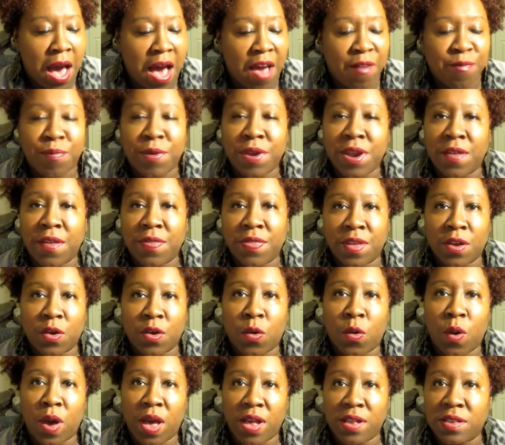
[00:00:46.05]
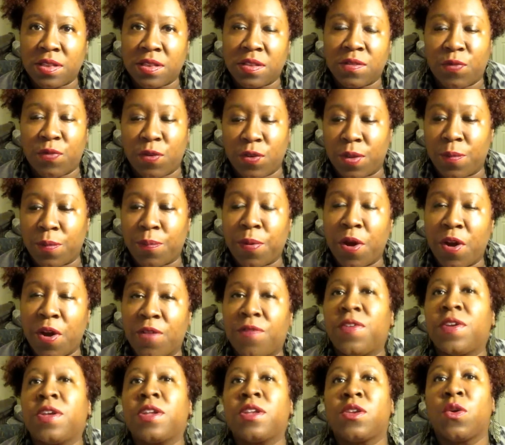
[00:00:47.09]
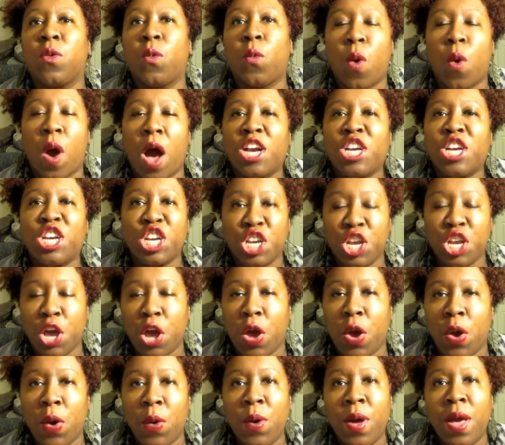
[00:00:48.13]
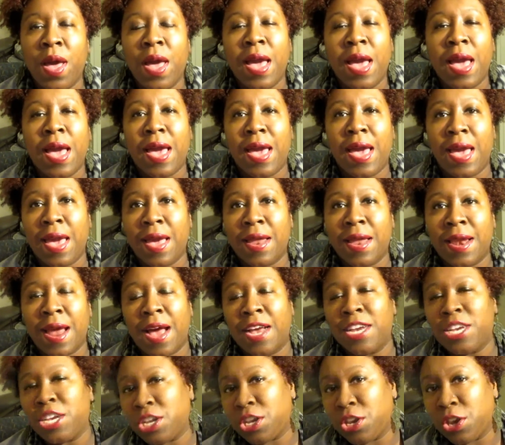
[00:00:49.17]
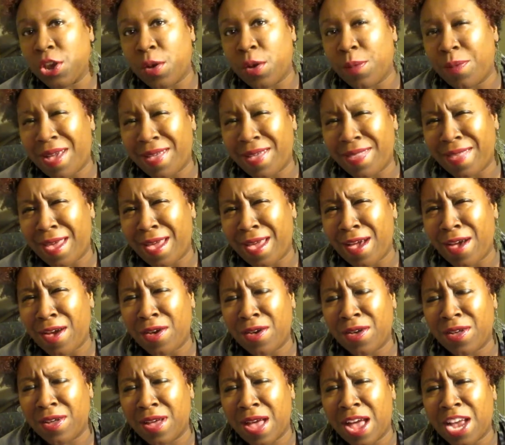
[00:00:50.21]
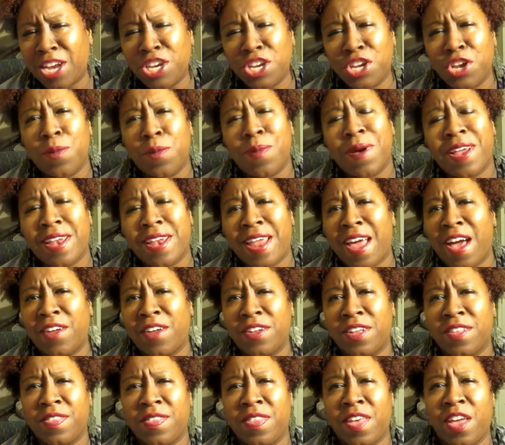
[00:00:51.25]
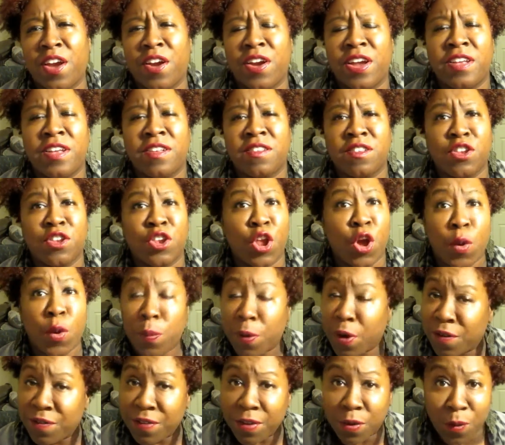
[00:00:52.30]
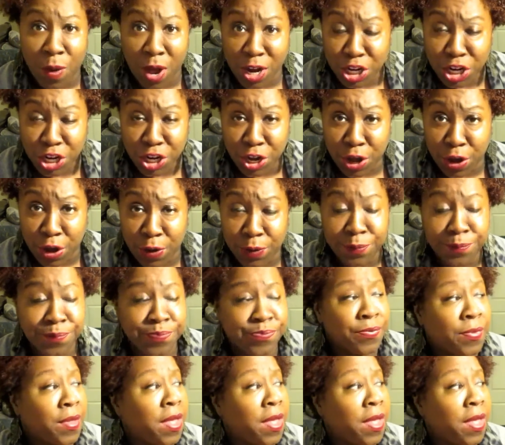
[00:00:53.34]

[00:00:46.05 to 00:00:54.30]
I've been on the quest for the perfect wash and go. And I should know by now, that there is no perfect wash and go.